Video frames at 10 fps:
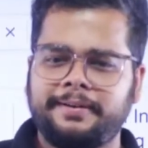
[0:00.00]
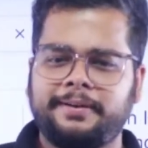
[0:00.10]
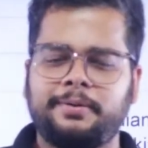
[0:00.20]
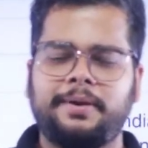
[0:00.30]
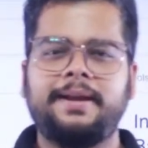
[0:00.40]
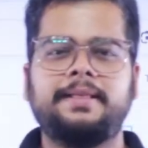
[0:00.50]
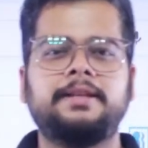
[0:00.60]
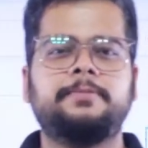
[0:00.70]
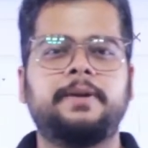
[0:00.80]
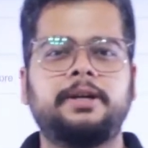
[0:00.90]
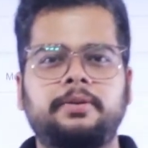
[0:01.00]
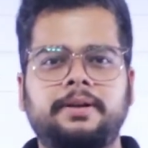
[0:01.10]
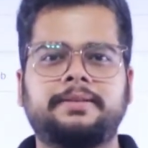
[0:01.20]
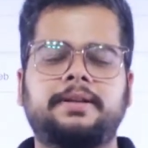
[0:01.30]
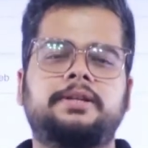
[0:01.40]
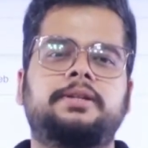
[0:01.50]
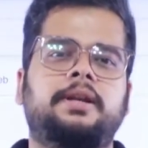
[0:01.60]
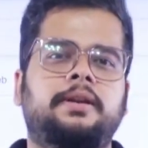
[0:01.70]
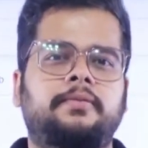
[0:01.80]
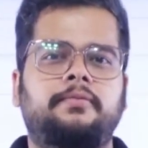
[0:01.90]
Today, in this particular
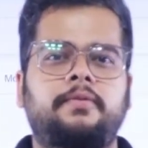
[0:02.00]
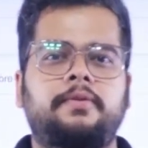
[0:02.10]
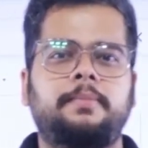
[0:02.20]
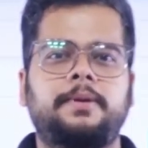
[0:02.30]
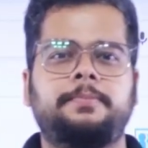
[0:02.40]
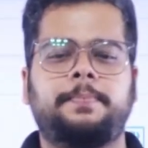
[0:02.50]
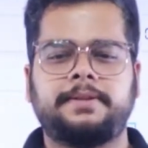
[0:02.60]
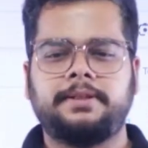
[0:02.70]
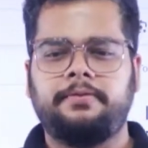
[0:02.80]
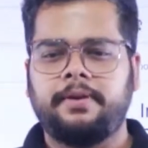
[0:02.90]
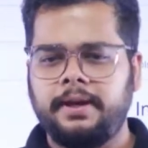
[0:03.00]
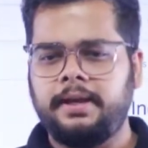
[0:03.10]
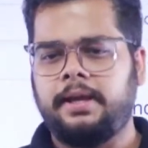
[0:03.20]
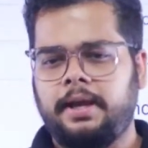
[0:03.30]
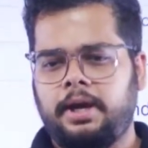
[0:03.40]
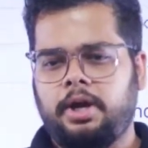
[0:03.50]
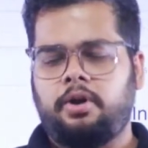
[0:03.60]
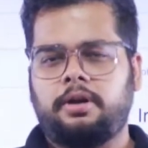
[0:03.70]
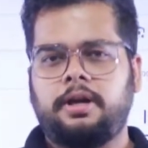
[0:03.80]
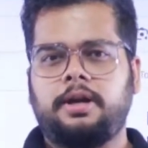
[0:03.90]
session, we will be specifically
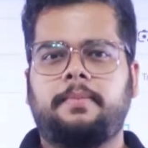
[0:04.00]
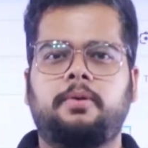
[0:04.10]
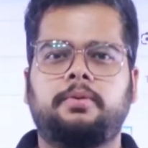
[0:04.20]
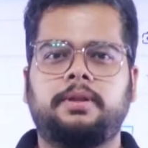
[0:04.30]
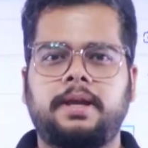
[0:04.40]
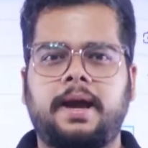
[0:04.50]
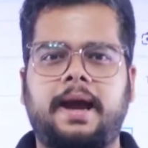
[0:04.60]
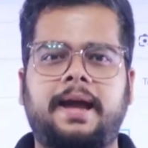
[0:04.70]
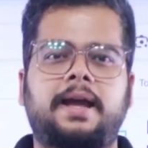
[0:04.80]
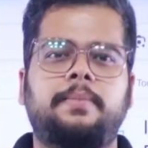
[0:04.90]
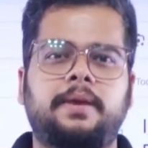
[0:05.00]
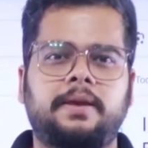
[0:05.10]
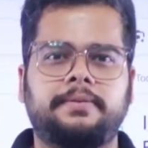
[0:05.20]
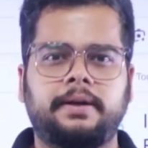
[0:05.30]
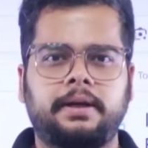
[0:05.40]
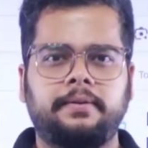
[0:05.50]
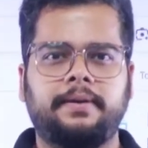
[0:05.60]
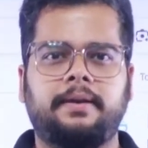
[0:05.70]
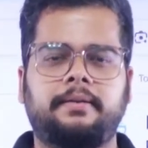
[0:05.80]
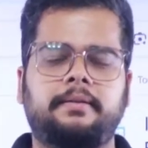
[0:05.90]
talking about the IIBF
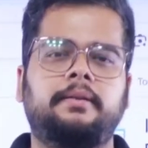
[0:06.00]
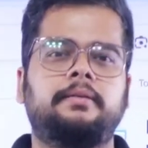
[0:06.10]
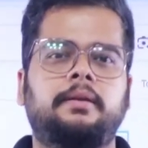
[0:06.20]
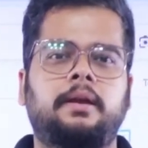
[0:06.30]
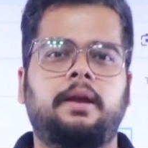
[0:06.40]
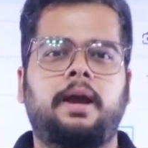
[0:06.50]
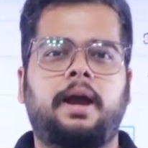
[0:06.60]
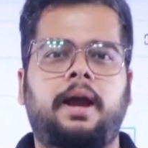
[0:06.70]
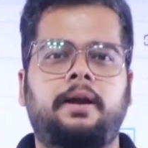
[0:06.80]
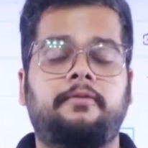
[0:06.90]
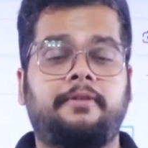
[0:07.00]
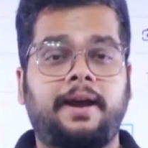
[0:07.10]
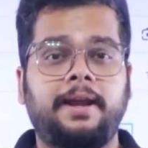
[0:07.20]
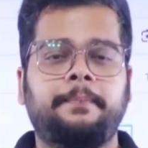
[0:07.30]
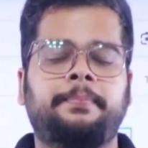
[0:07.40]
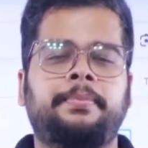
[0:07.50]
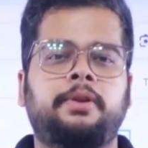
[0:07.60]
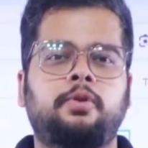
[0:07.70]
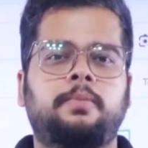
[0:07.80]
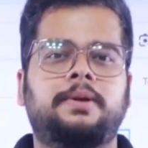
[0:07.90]
certifications and why
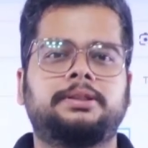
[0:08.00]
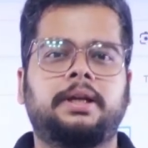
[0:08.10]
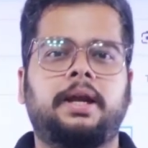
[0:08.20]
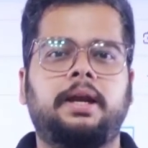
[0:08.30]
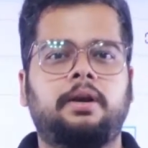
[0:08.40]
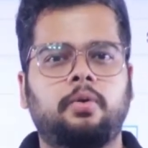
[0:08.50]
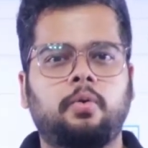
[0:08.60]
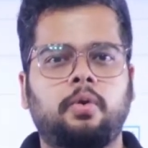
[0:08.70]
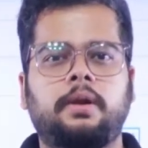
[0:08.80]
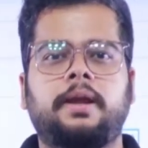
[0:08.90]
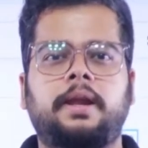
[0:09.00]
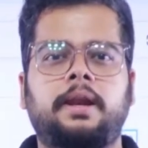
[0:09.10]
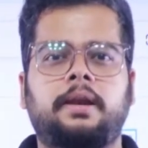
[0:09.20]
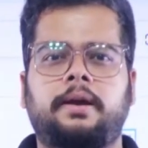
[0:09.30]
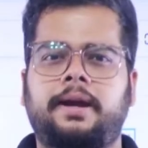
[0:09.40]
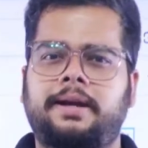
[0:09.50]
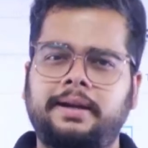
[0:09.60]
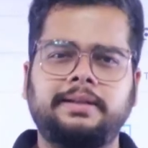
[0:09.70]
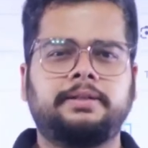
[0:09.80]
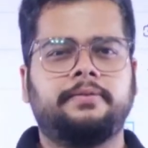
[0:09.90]
you must enroll in at
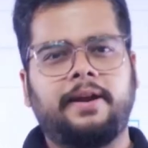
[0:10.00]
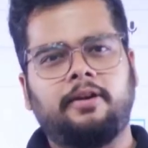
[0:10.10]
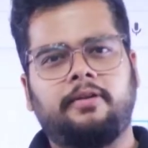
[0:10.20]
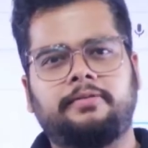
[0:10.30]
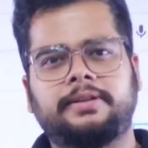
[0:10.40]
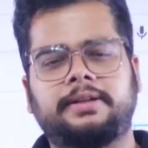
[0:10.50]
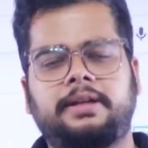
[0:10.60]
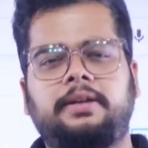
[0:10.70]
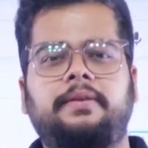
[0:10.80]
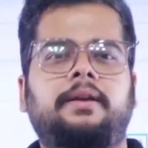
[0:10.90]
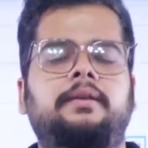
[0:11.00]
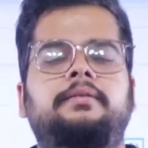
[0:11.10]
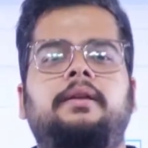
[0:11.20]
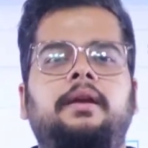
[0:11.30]
least one of the certification